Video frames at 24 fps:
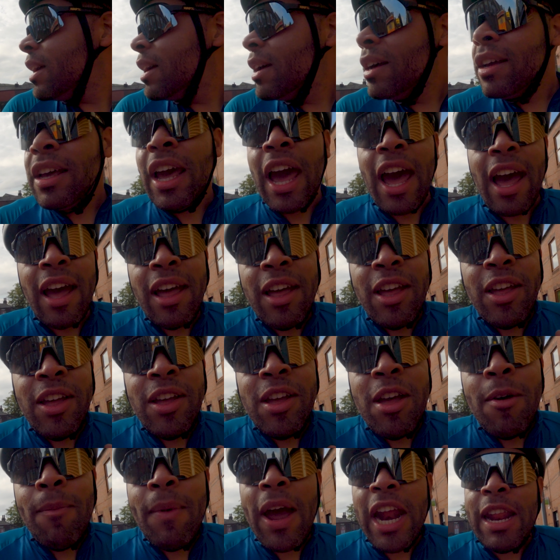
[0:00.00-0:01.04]

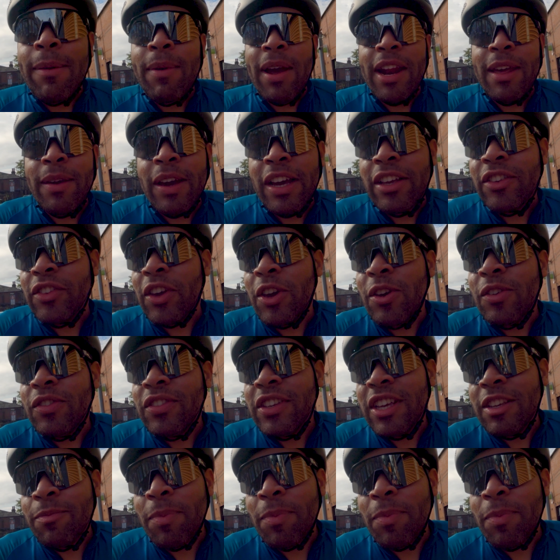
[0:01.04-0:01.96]
Yeah, many excuses,